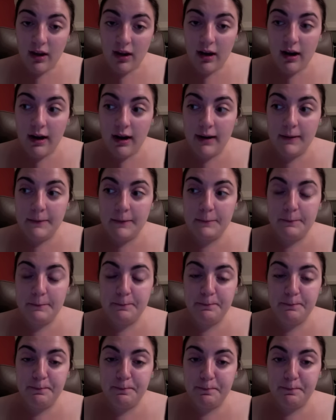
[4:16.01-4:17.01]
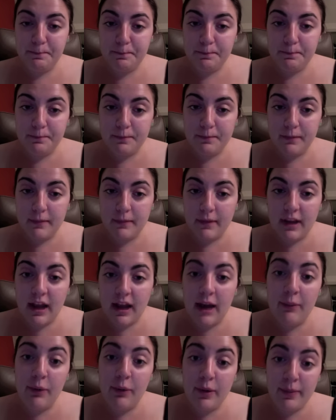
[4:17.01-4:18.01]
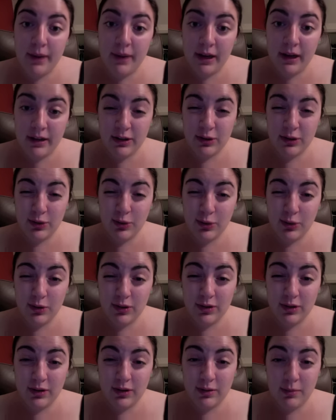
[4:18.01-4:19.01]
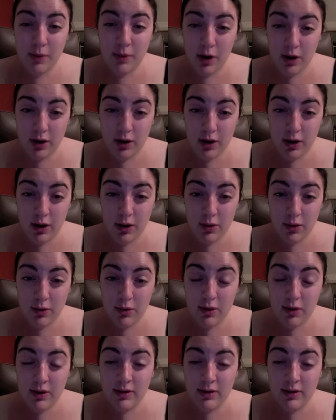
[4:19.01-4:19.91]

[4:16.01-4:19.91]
I'm going back to school tomorrow.